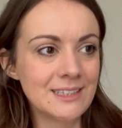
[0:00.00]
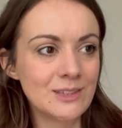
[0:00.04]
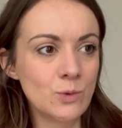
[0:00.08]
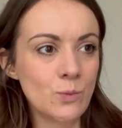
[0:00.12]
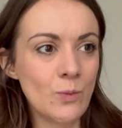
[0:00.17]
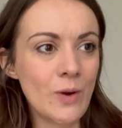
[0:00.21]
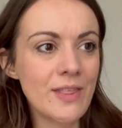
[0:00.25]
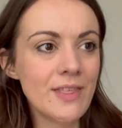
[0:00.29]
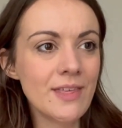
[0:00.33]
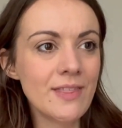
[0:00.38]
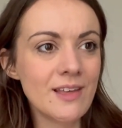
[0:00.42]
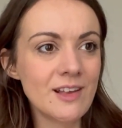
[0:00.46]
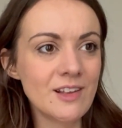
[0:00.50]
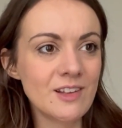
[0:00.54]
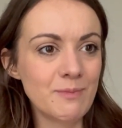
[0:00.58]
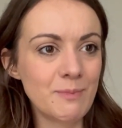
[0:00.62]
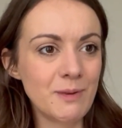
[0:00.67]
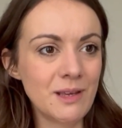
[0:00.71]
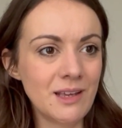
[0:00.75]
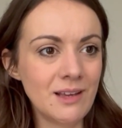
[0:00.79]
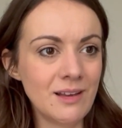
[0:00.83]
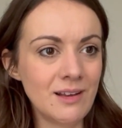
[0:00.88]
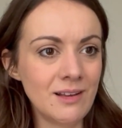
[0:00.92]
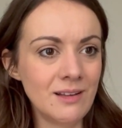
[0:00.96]
Whether that's
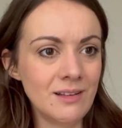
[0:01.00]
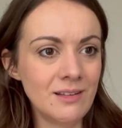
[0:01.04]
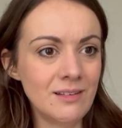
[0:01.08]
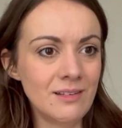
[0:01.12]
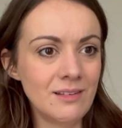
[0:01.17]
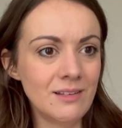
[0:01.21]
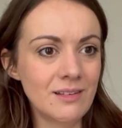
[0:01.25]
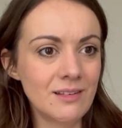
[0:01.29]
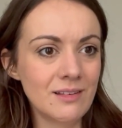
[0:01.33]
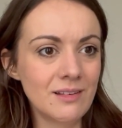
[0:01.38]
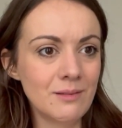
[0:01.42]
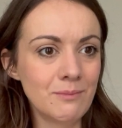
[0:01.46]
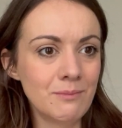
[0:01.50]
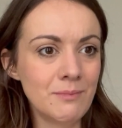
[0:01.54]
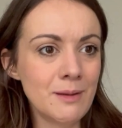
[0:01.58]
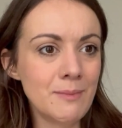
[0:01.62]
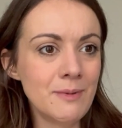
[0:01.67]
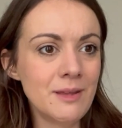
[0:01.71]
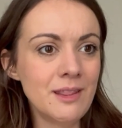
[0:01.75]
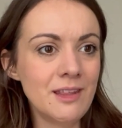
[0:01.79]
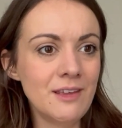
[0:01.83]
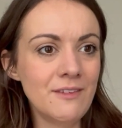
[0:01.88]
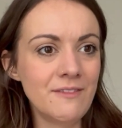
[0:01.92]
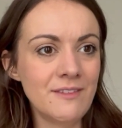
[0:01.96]
because
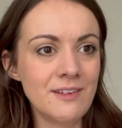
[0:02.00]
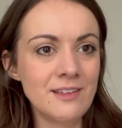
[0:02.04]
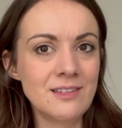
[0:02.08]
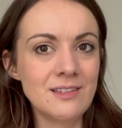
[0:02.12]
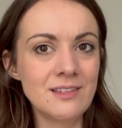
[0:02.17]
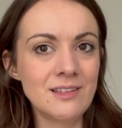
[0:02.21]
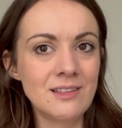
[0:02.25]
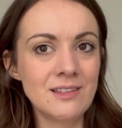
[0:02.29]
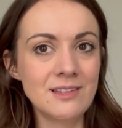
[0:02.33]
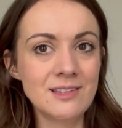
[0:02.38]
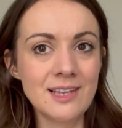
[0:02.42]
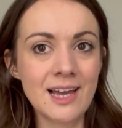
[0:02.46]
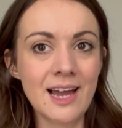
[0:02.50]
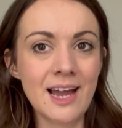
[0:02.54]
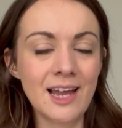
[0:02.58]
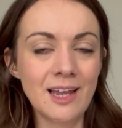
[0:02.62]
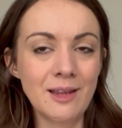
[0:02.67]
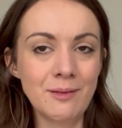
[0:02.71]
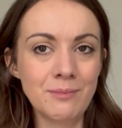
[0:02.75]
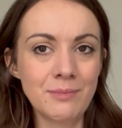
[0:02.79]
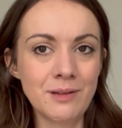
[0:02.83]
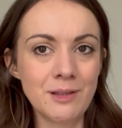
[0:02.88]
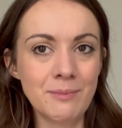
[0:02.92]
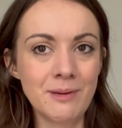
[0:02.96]
maybe they fit at the
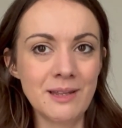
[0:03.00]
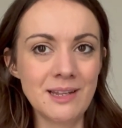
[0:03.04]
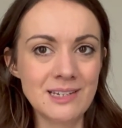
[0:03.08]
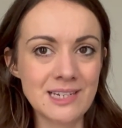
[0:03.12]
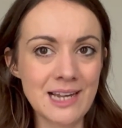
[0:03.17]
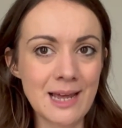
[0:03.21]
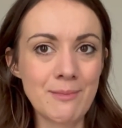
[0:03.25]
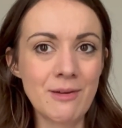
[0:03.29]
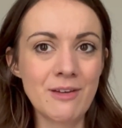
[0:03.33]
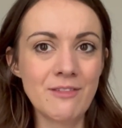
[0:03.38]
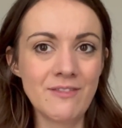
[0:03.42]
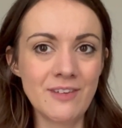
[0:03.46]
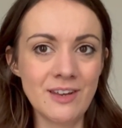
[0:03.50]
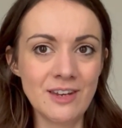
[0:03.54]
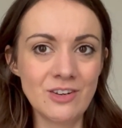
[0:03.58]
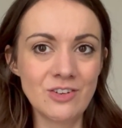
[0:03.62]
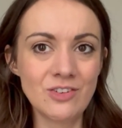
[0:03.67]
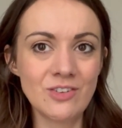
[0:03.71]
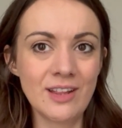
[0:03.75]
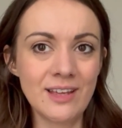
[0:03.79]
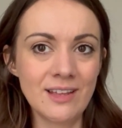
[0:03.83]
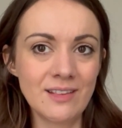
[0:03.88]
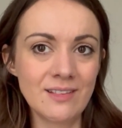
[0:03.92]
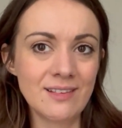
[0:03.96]
time, but by the time I
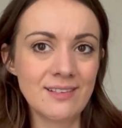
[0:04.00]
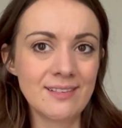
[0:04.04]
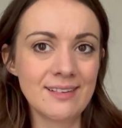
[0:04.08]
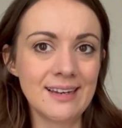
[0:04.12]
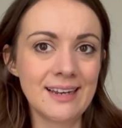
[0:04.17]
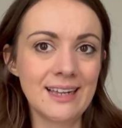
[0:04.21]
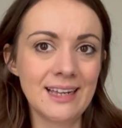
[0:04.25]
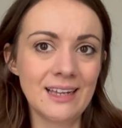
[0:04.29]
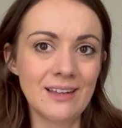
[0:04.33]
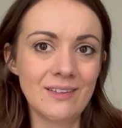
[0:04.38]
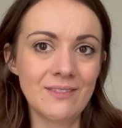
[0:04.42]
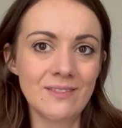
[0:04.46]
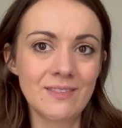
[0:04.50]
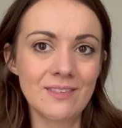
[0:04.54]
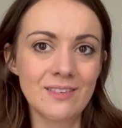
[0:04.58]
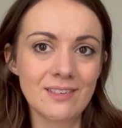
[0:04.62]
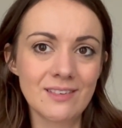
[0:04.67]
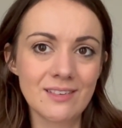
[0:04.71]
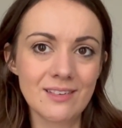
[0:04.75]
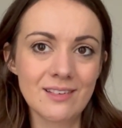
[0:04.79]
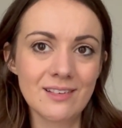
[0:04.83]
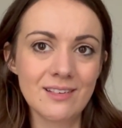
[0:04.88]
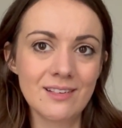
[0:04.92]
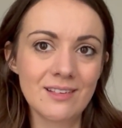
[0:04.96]
finish like the
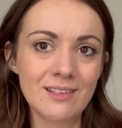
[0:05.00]
sleeves,